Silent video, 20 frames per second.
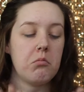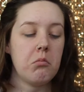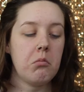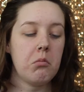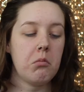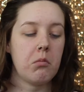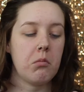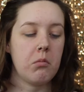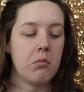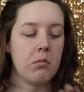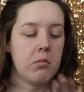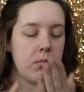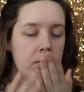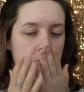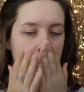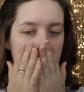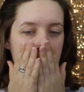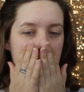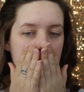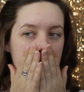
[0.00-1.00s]
Yeah,
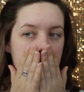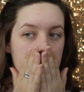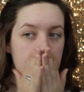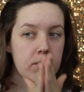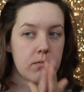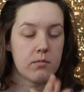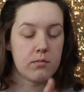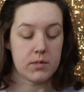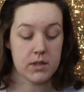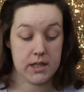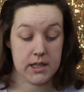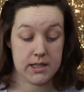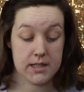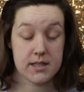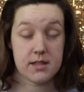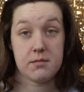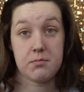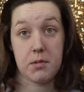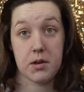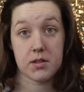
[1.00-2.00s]

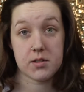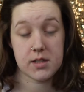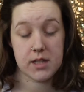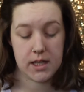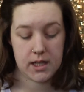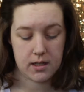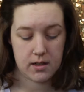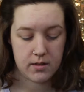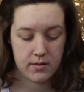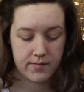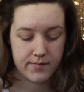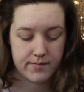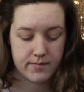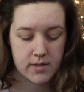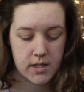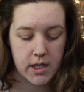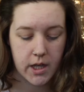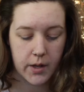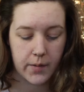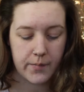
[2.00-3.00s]
it smells good.
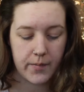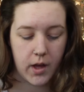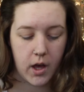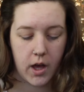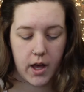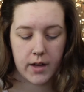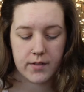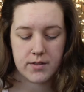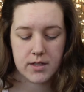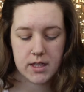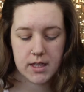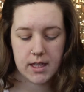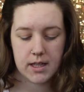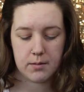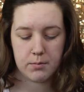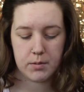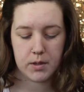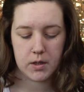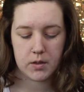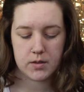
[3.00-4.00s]
So I'll have to
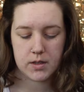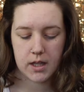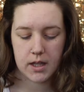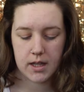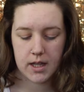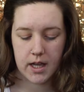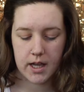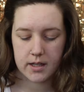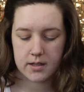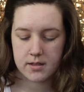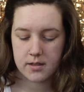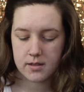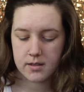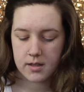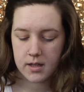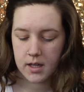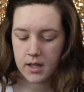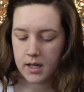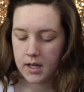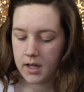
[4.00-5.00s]
keep using
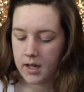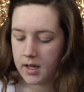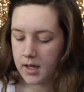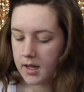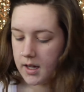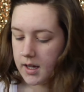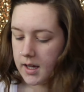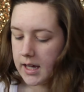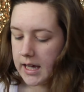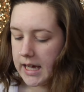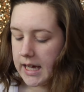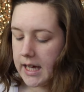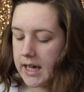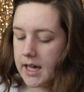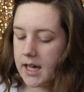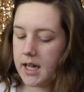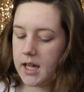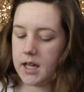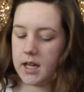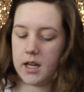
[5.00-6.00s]
this
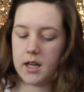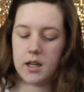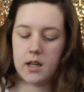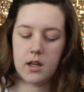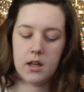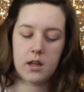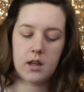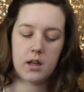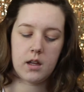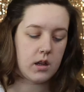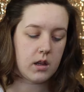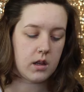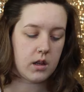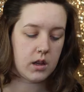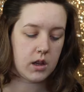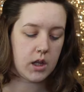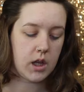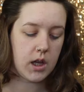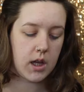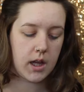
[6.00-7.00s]
and
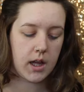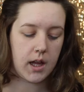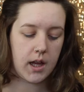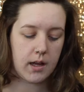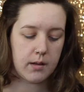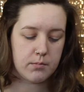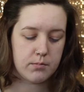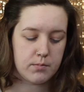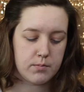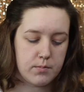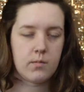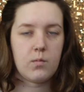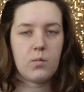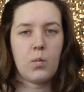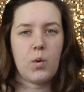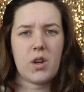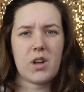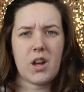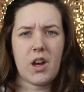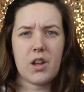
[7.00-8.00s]
look up
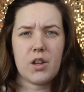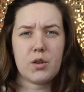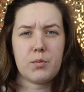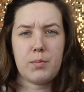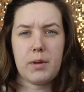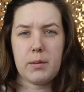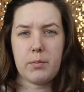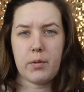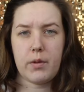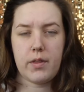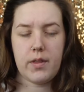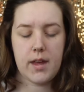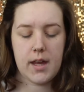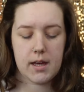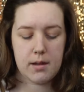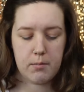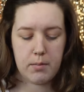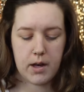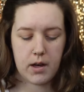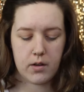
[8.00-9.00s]
what other people
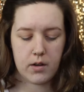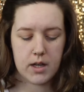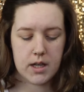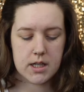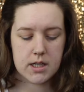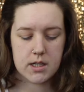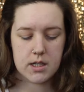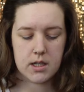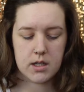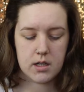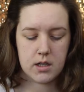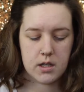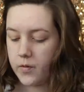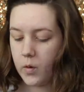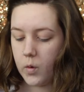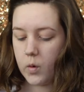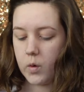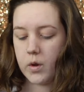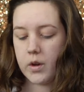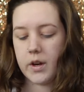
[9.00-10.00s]
think about it.
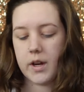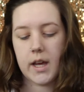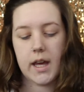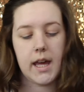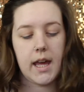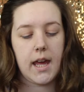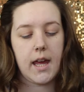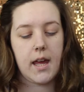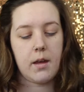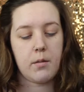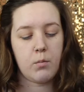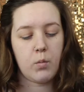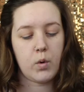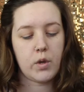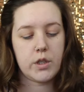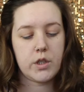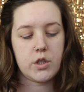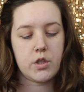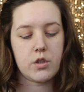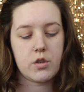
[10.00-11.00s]
For a
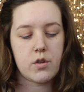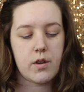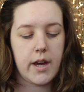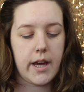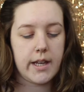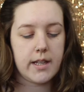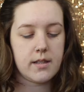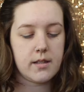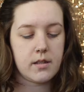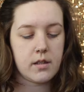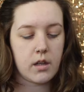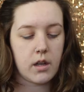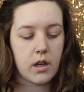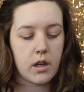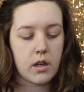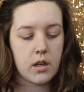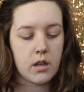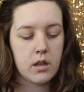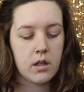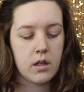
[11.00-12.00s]

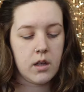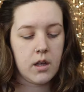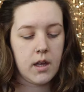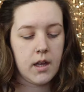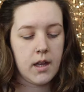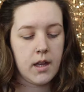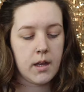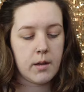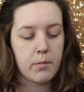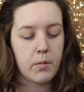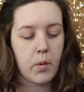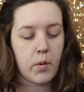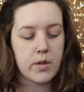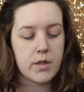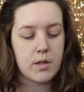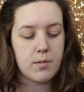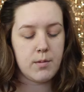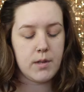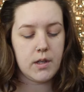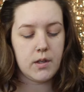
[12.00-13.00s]
moisturizer, I'm going
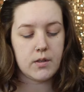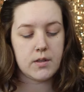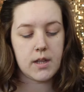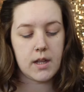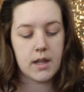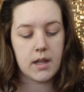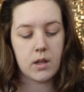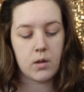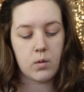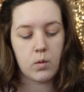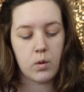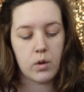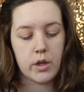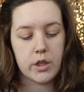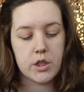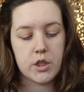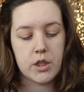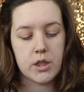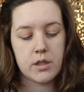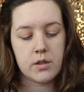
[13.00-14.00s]
to be using the
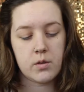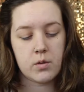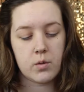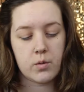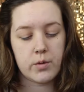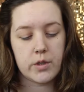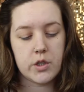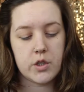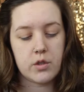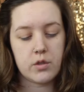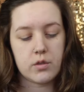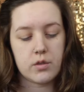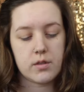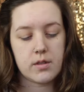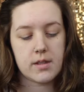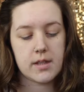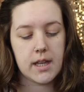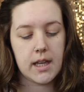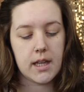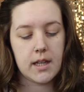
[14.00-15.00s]
Origins Original
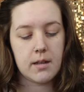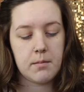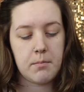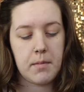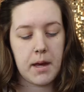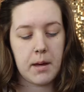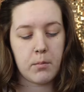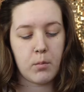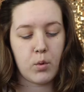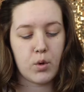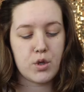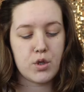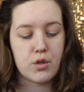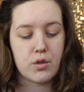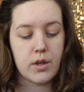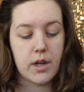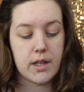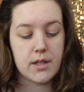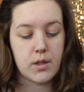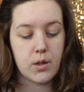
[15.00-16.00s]
Skin Matte
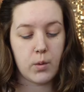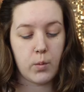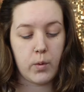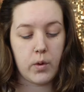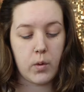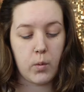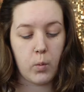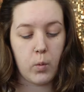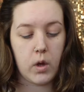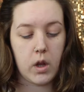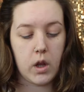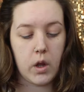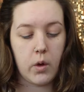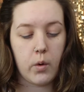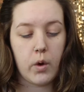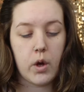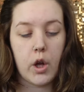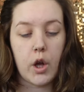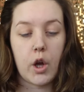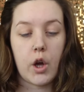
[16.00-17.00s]
Moisturizer with
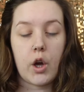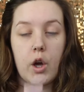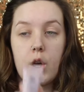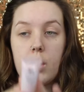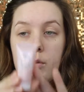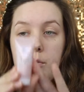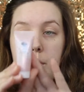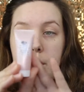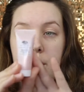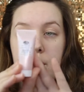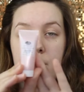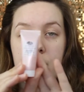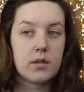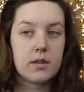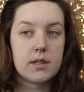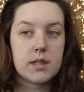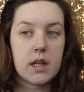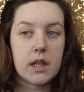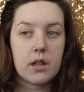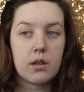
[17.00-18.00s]
Willow Herb.
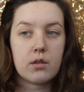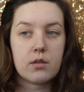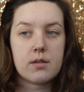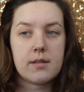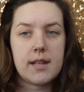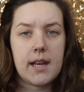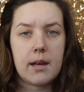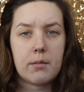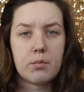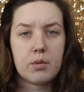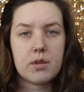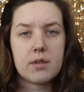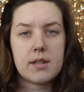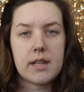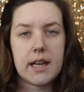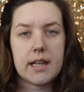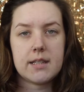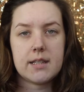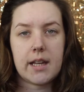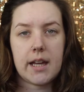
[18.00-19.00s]
It's a little sample
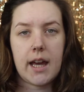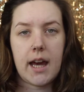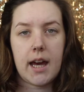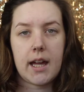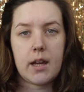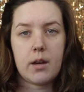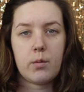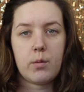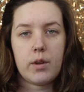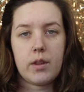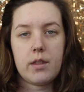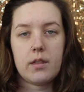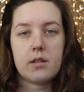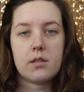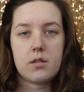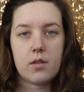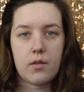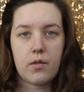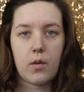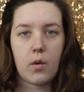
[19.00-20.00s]
size. I got it with the
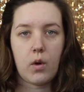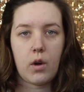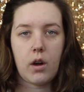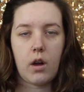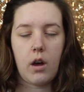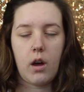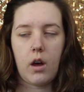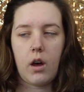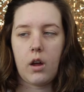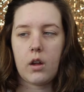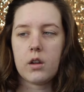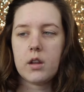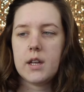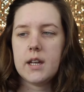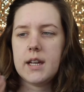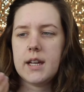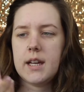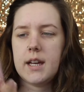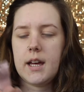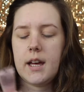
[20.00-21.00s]
Sephora haul.
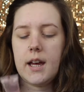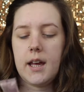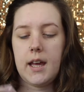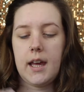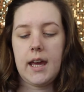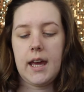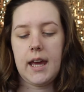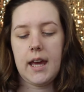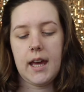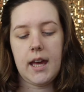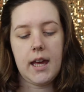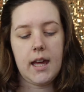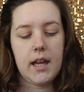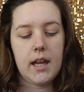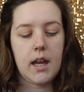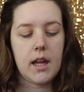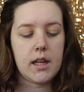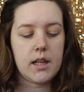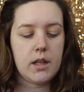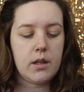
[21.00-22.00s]

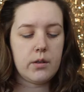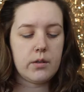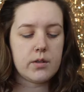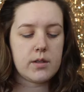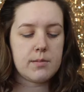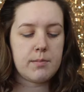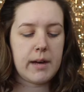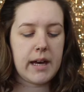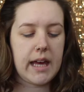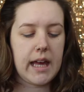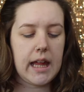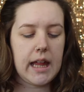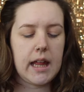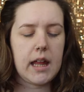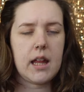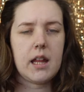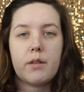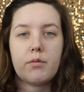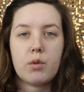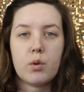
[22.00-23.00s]
And use my
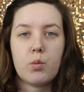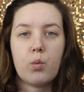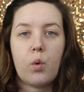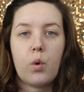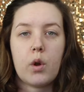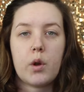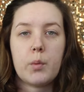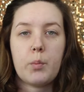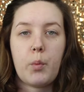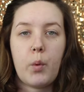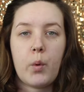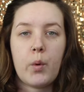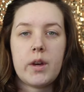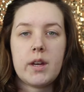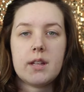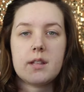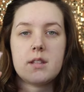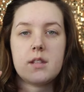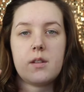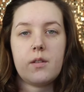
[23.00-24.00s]
reward
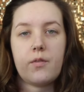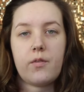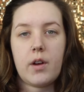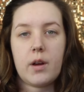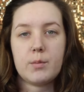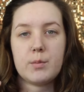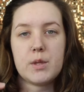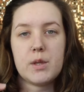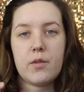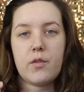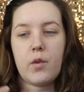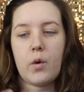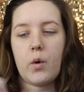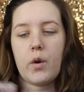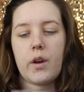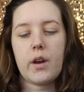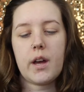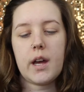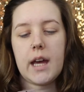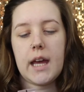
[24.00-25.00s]
points from
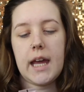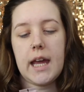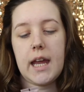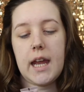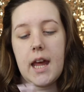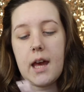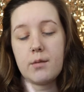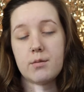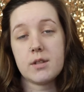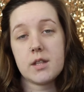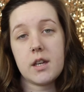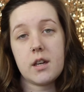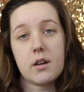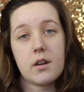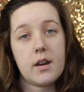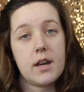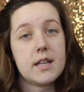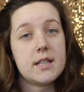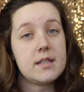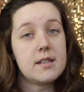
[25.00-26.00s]
Sephora, and I was
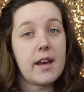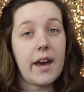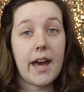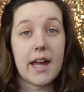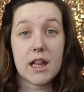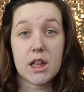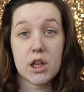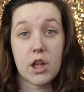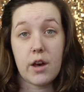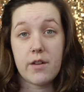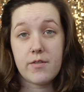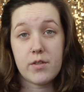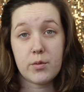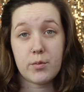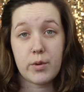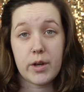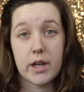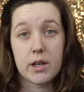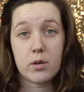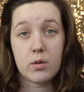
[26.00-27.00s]
curious. I love the
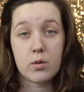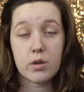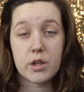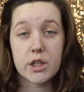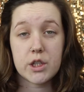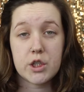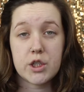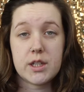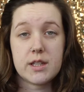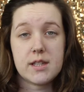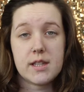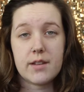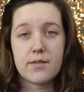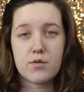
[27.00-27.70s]
brand Origins.